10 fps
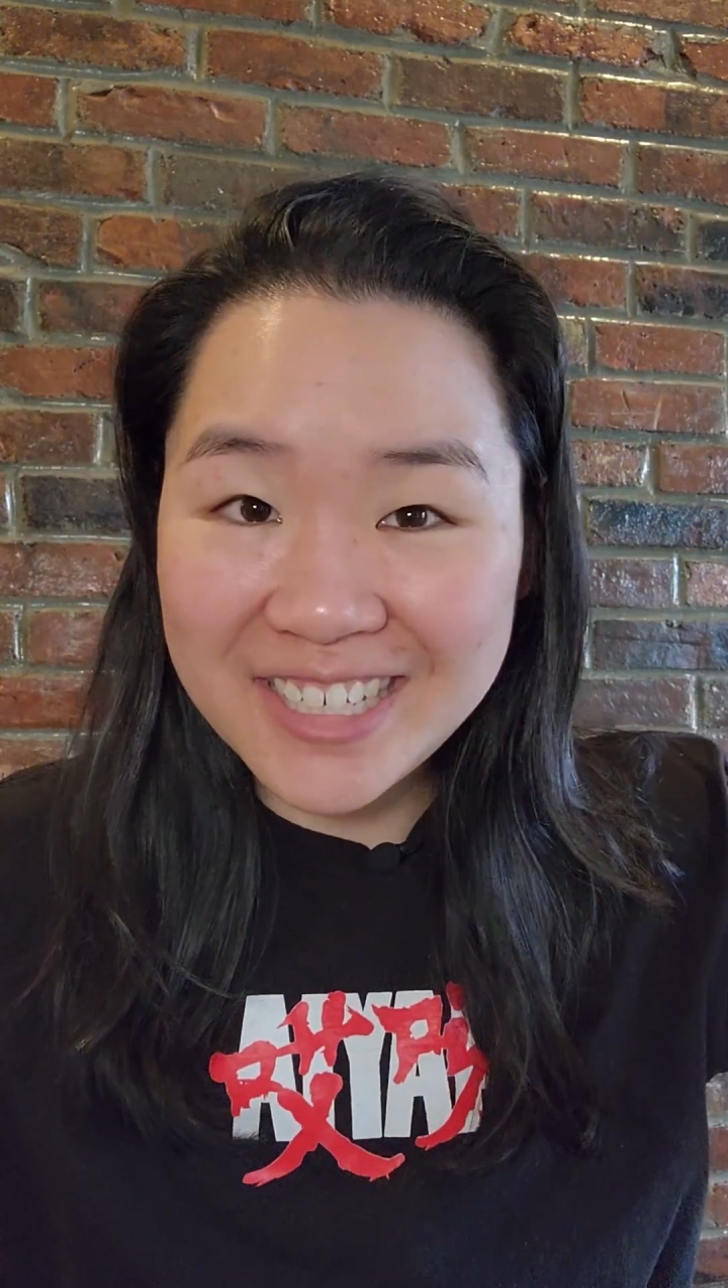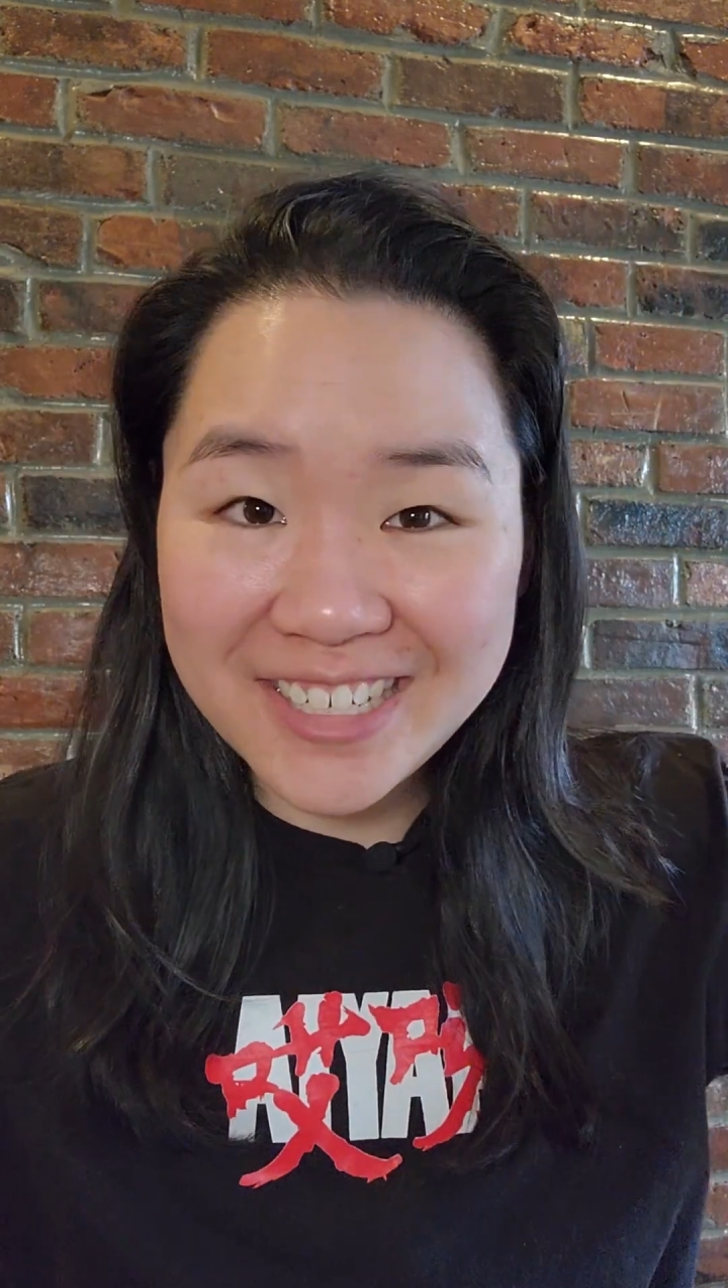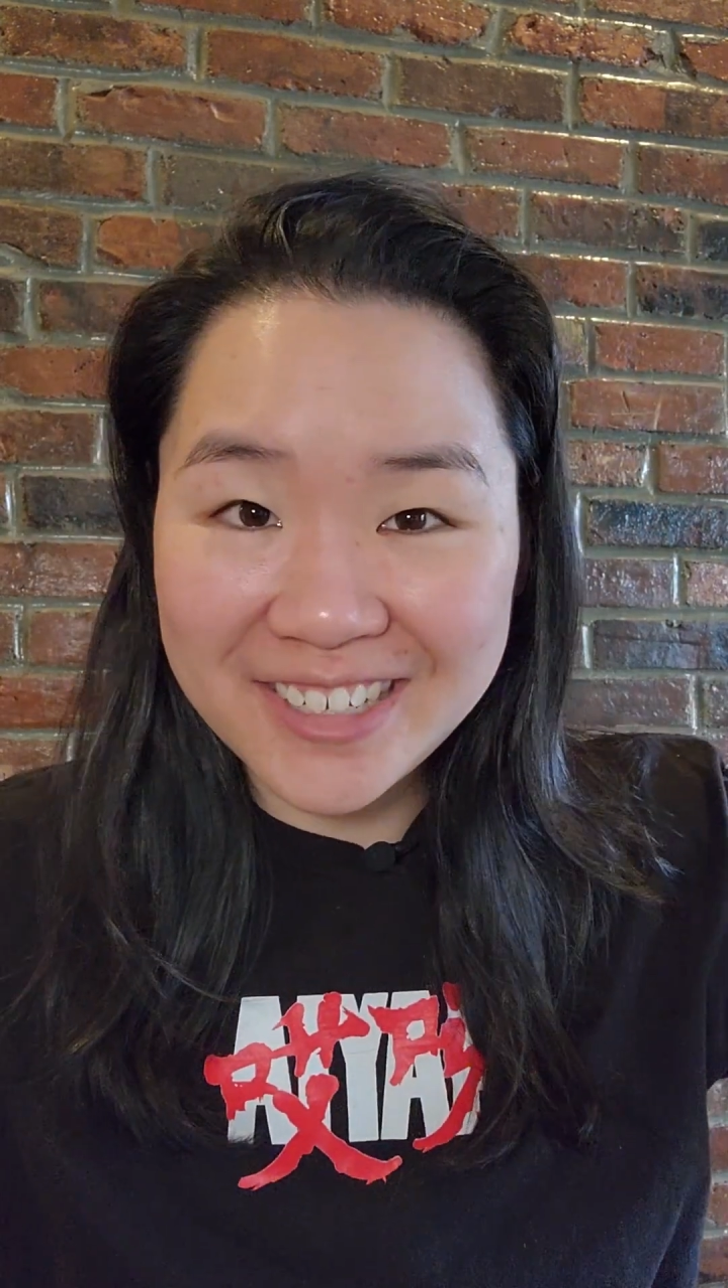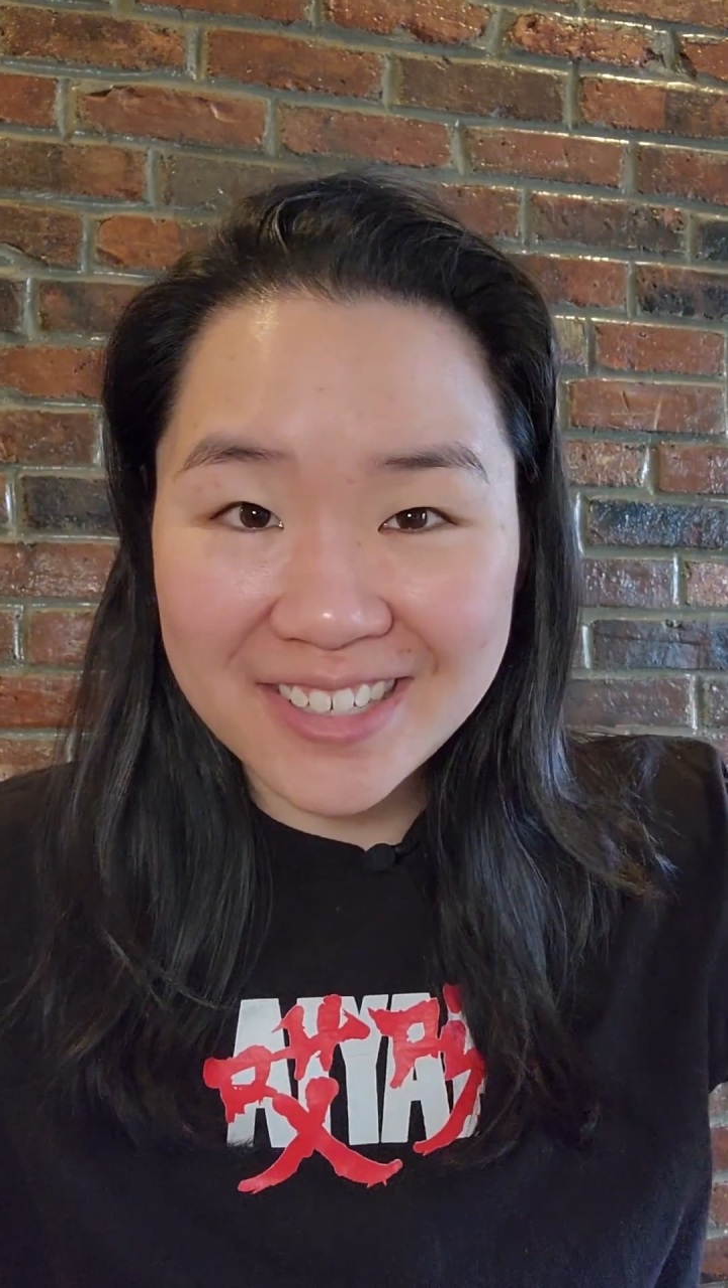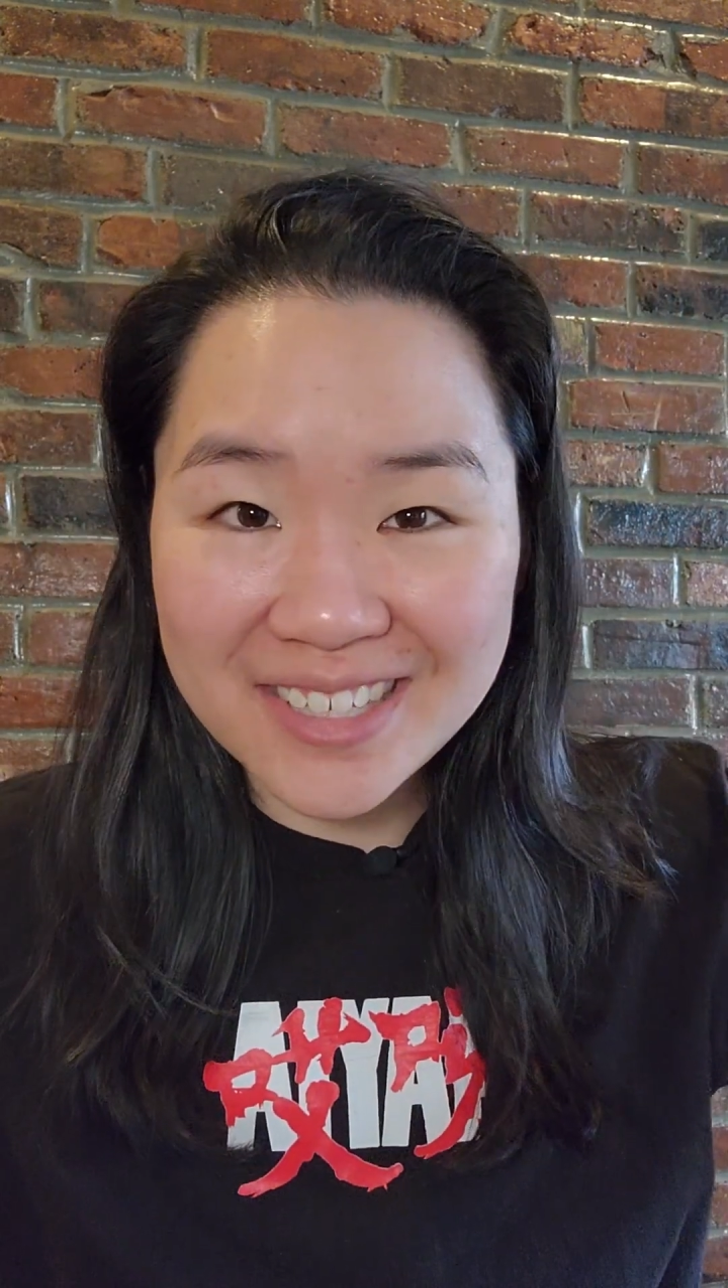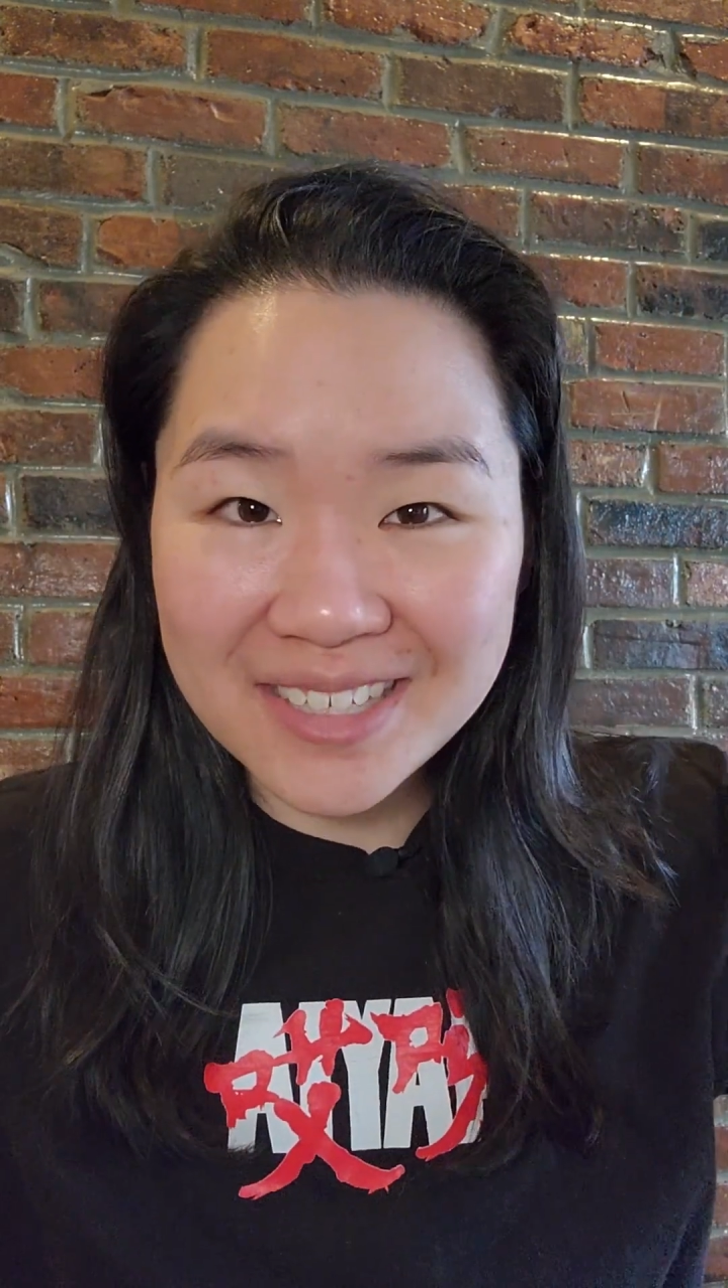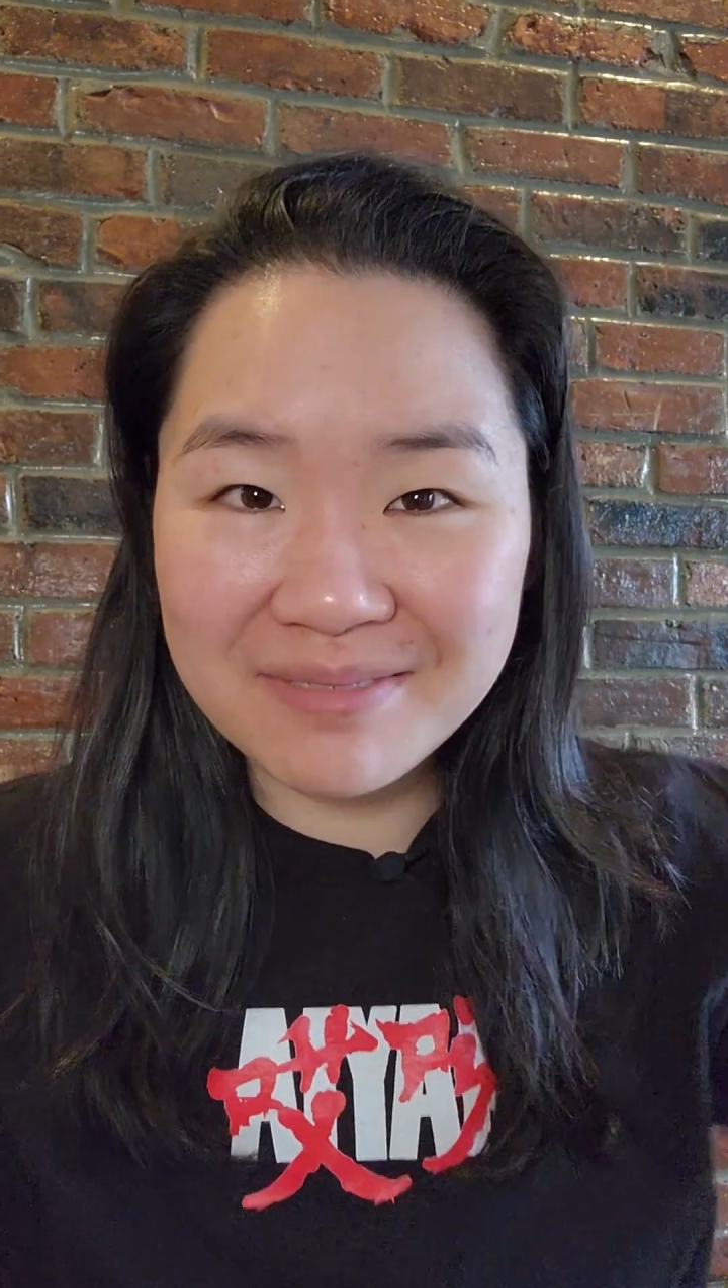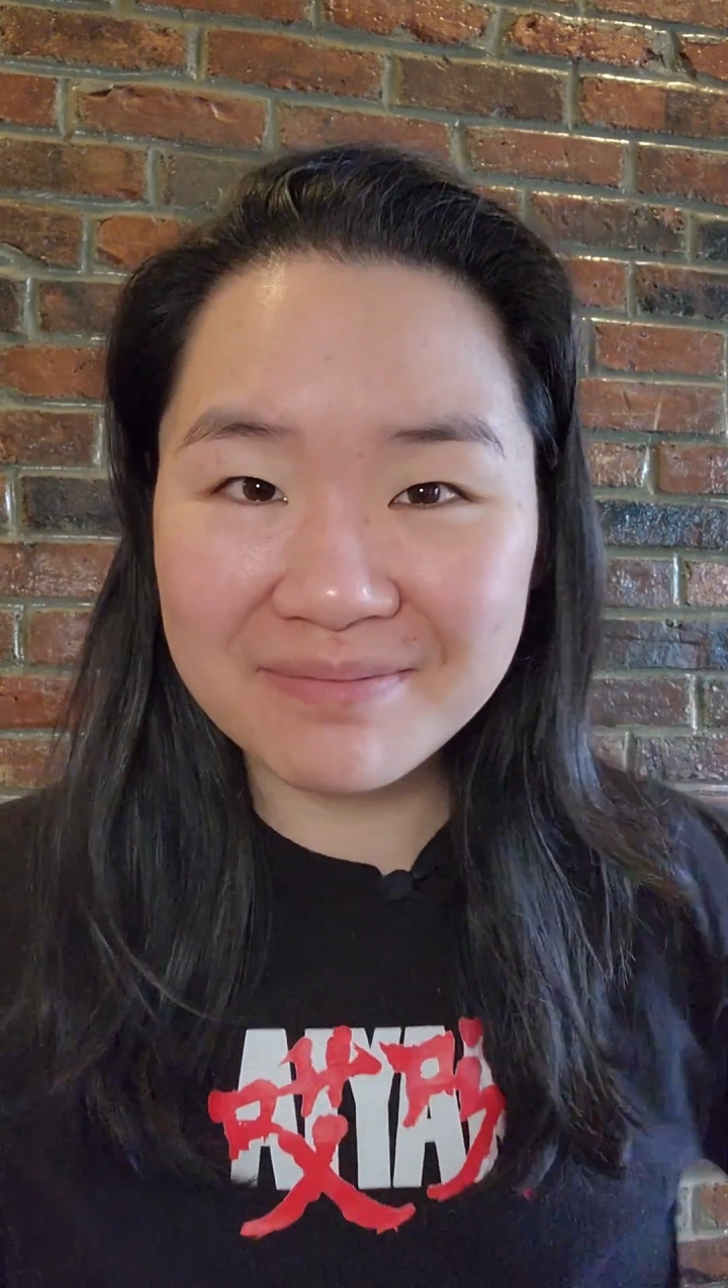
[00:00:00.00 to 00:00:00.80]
genius.